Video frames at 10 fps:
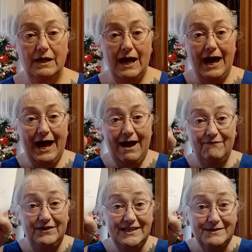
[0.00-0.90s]
I
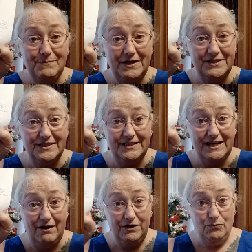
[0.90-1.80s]
have this much to
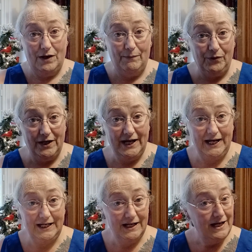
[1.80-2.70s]
tell you what I'm going to
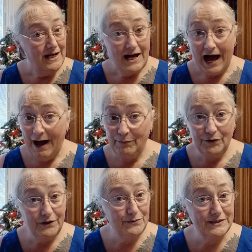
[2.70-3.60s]
eat. I'm
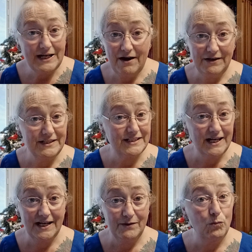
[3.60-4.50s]
going to do a Saturday and
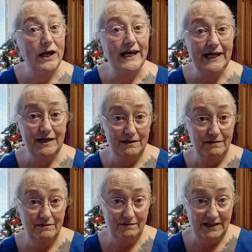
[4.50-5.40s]
Sunday
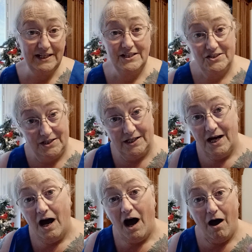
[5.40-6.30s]
weekend edition
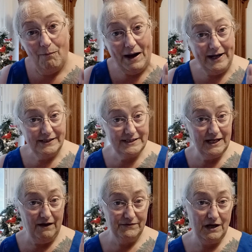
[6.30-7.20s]
all by
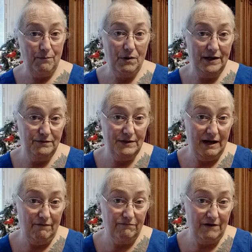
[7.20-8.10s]
itself. So I'll probably do that
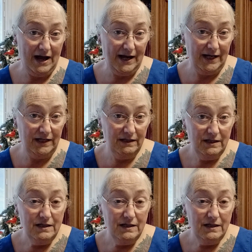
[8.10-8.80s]
on Friday.